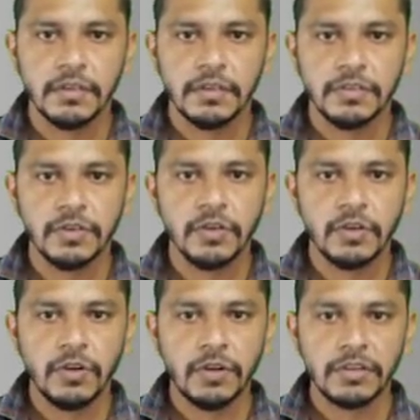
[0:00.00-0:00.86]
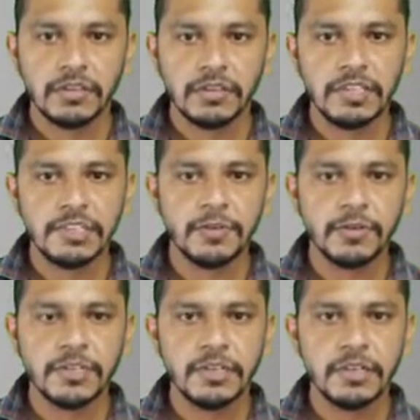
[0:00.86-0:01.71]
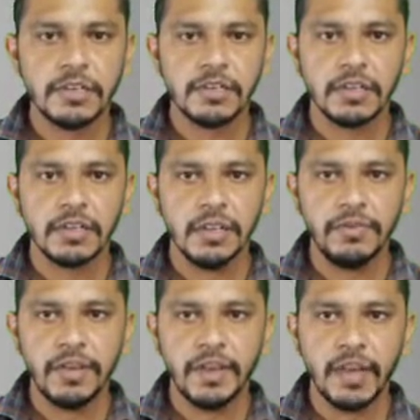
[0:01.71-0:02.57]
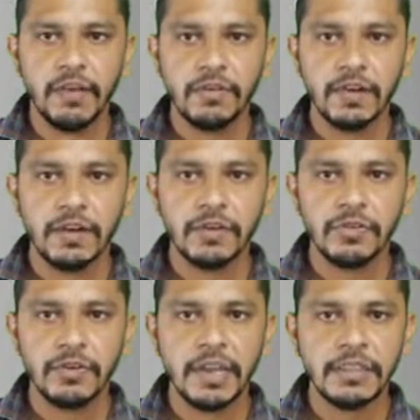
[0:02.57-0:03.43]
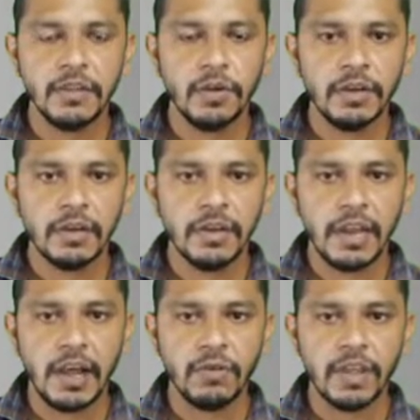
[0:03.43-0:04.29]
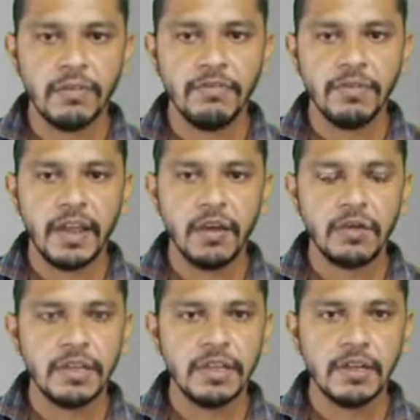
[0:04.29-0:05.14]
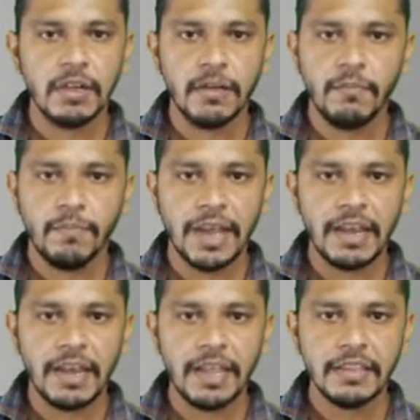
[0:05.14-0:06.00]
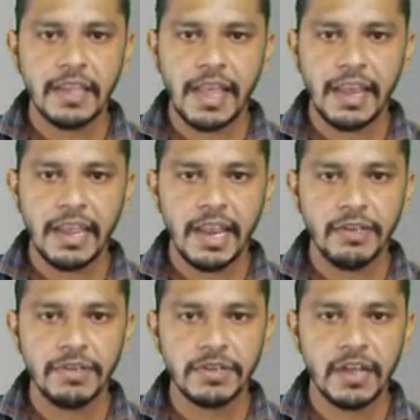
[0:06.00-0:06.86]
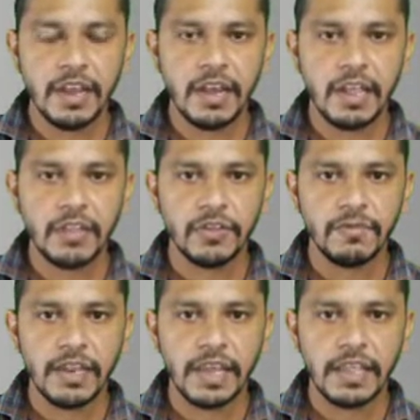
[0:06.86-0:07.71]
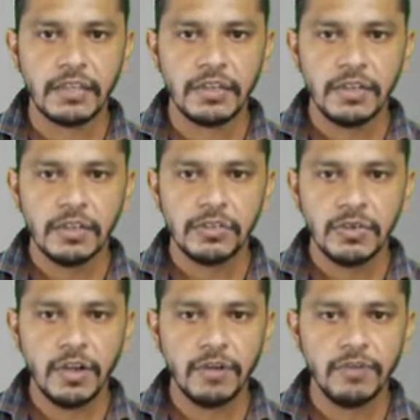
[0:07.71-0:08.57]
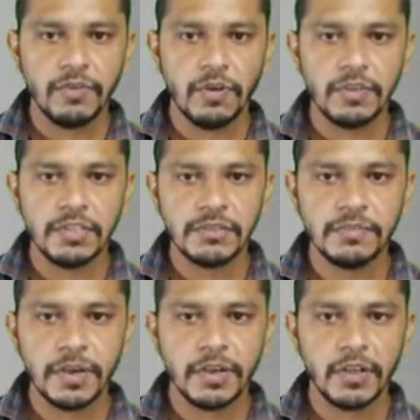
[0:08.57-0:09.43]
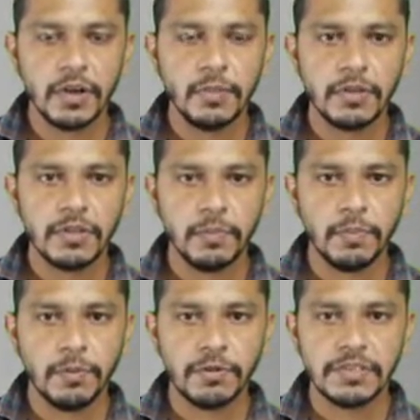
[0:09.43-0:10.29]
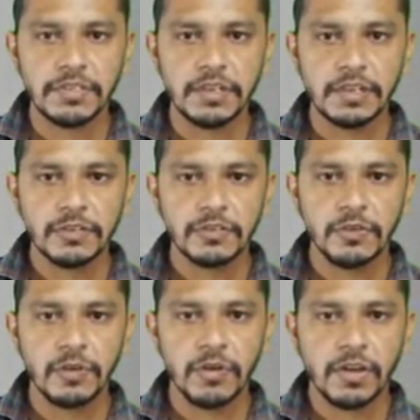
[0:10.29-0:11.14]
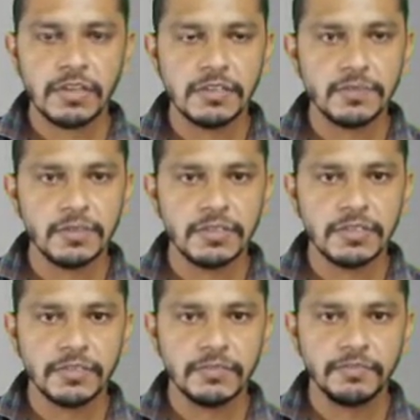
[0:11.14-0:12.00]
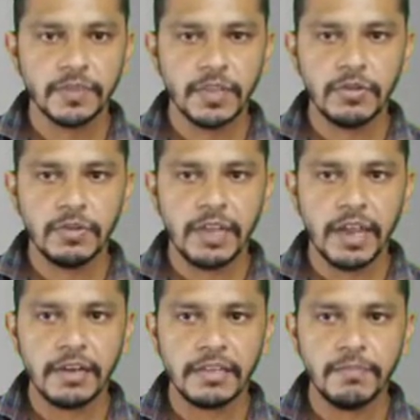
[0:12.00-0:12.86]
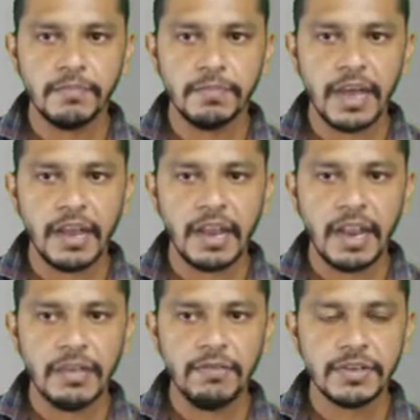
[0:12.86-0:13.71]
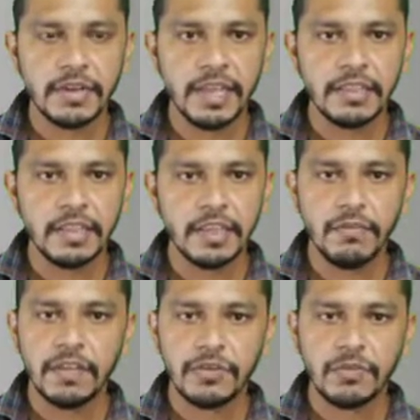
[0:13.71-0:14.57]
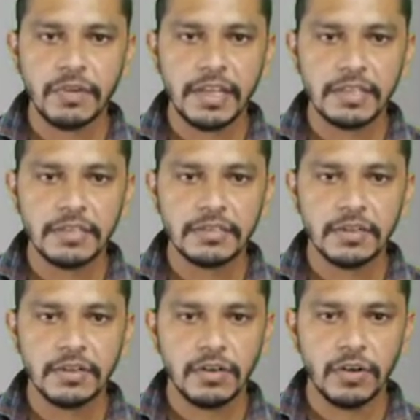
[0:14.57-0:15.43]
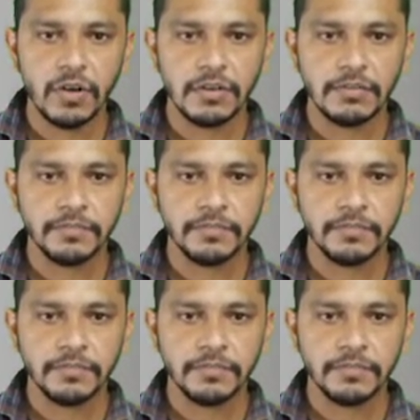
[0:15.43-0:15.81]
So not this procedure. If we have a true length known, then how can we find out the plan length and elevation and length of the line? So you have to follow this particular procedure. So not this procedure to get the plan and elevation length if the true length is known.